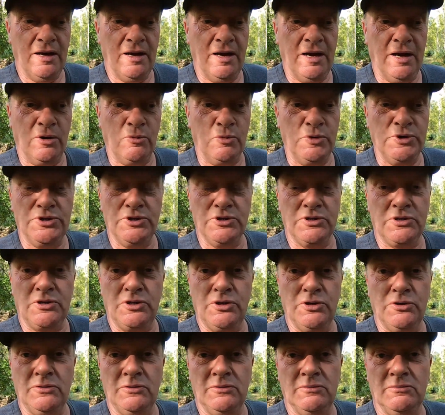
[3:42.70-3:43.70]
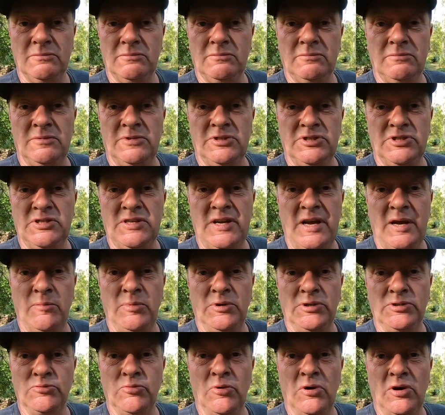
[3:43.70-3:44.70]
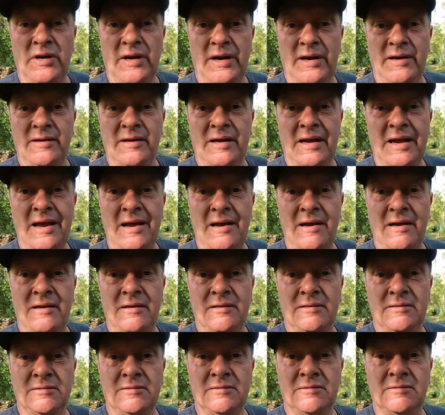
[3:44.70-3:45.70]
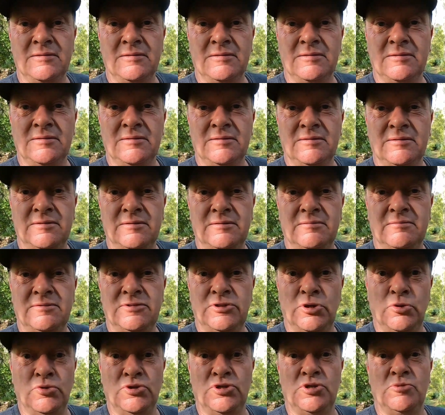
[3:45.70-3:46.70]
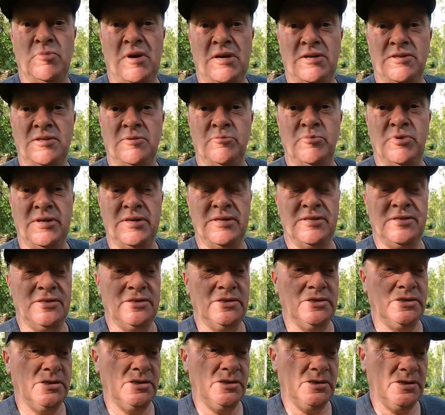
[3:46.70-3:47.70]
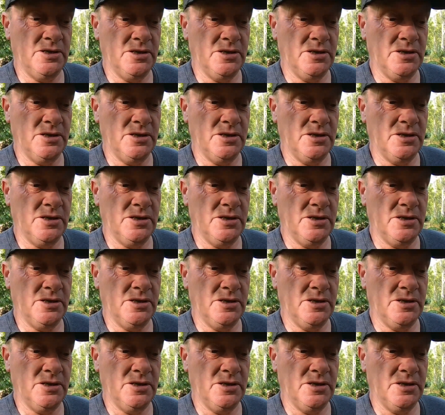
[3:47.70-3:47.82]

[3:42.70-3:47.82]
and we just couldn't establish what kind of car that was smashed to pieces.